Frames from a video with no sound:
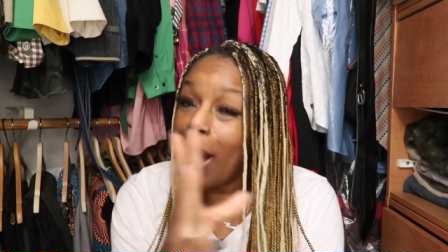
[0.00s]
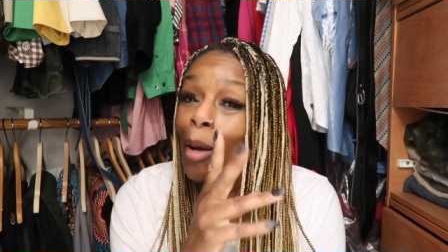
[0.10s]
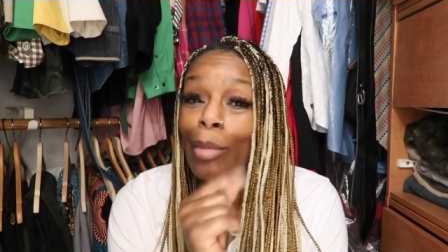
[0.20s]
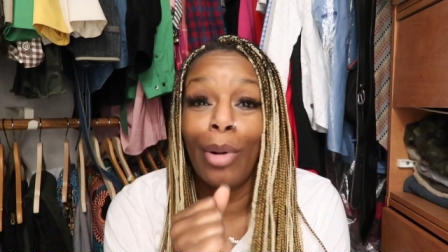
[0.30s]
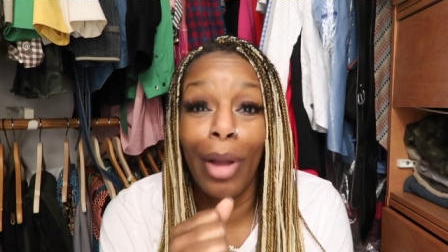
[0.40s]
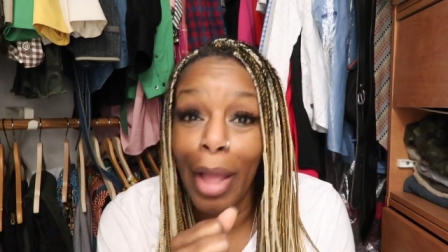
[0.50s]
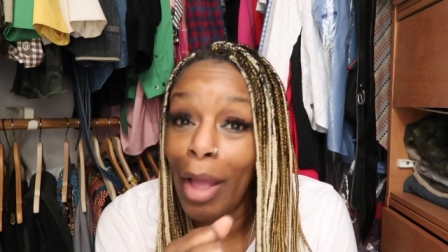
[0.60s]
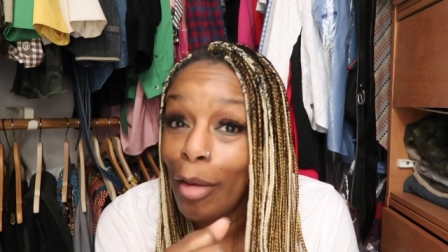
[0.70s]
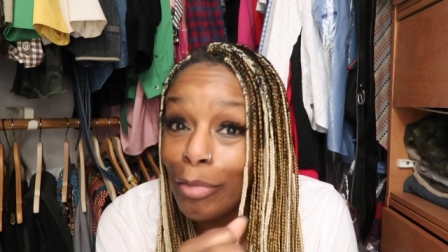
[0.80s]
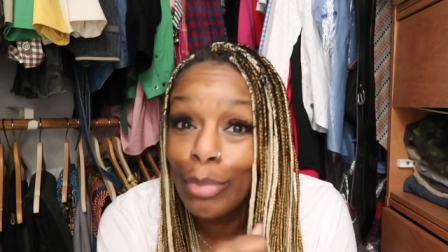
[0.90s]
I'm gonna
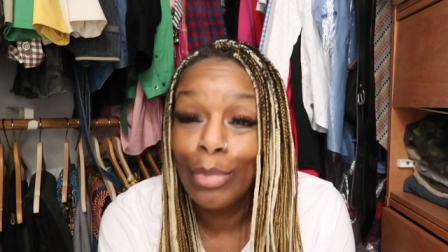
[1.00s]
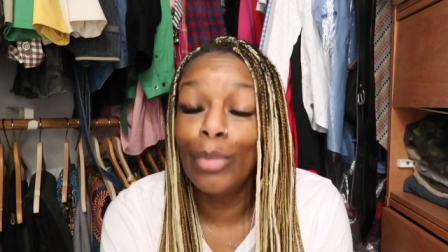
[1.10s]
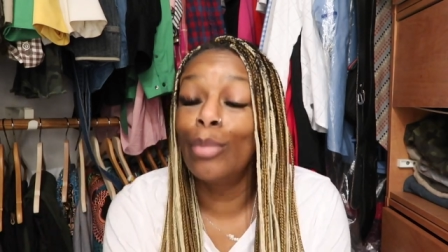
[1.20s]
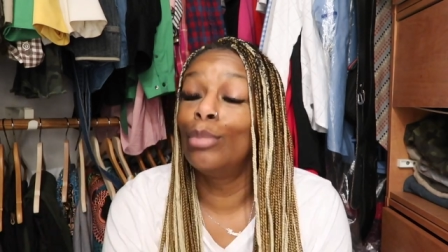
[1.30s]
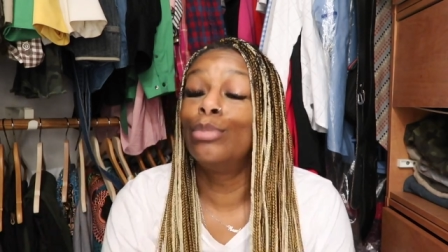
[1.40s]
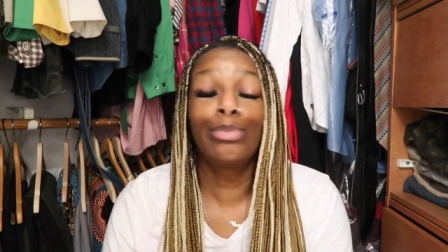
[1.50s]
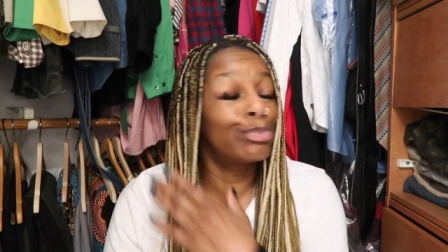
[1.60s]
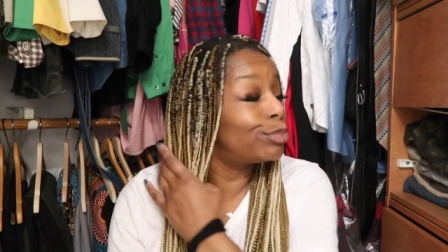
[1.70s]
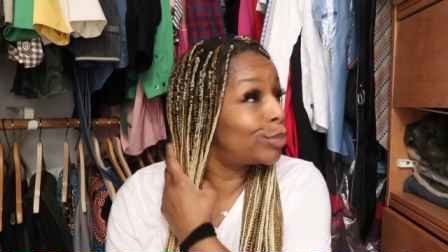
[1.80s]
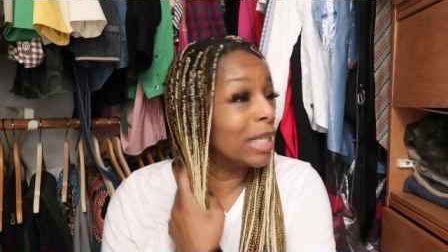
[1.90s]
have,
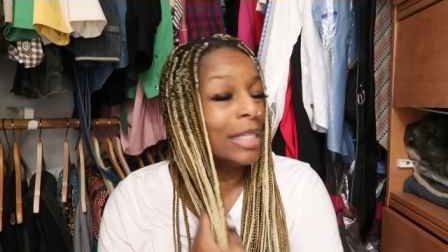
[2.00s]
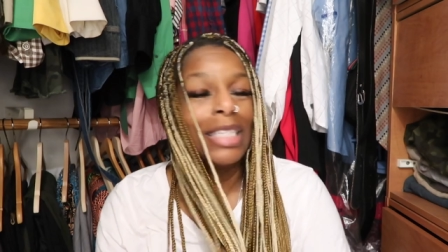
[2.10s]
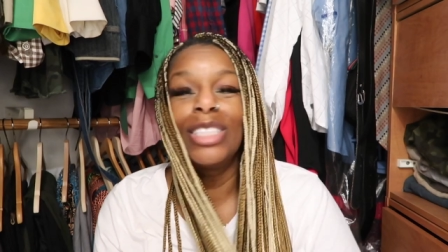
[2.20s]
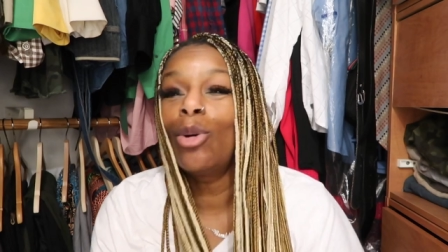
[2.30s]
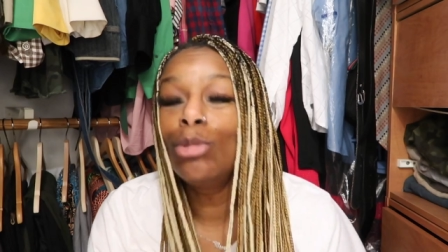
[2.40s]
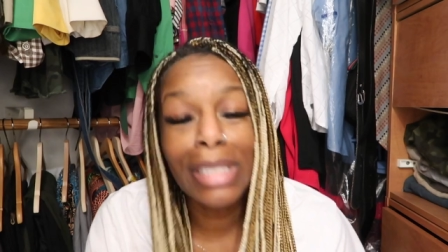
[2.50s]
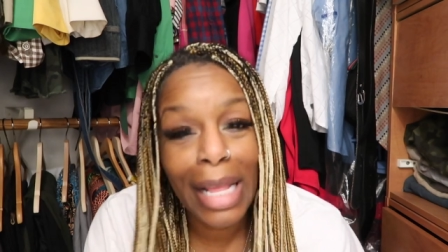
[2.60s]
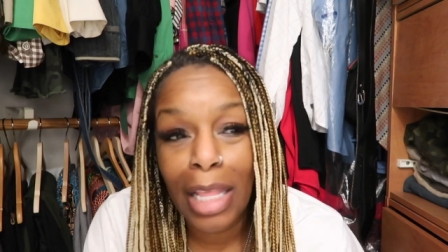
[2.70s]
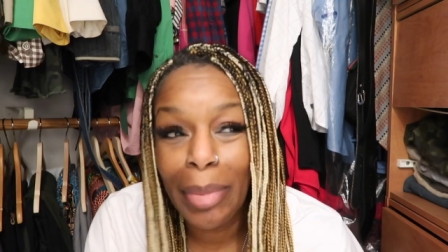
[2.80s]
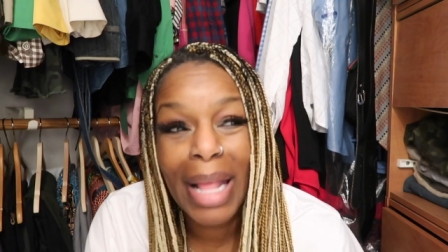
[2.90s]
don't
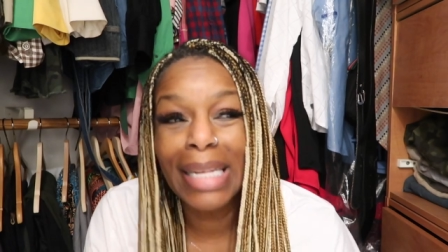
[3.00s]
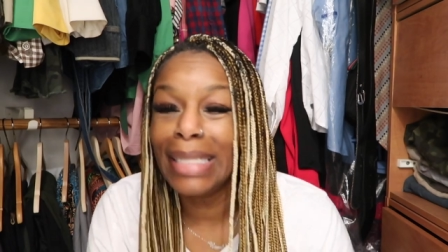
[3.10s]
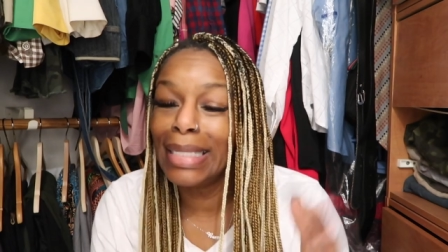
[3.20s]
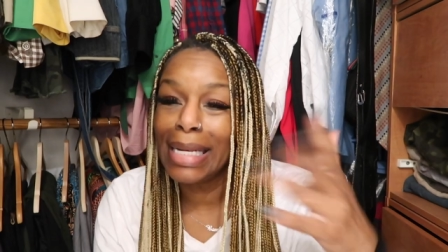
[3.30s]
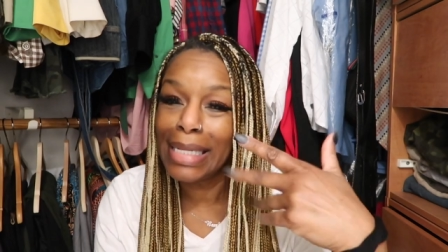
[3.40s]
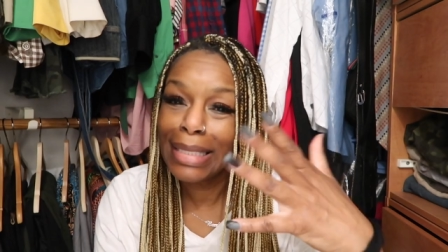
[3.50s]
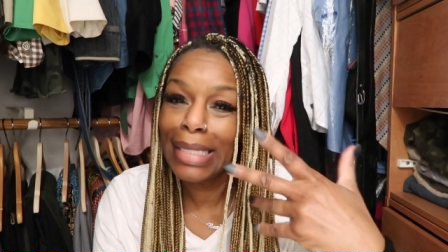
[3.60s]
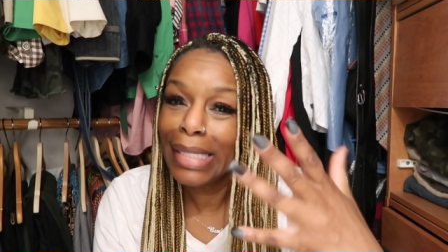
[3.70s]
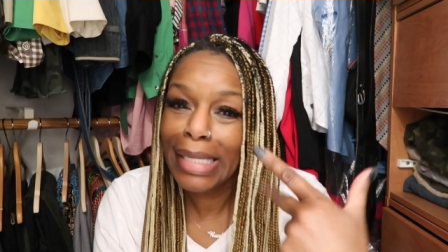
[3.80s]
tell anybody, listen, listen,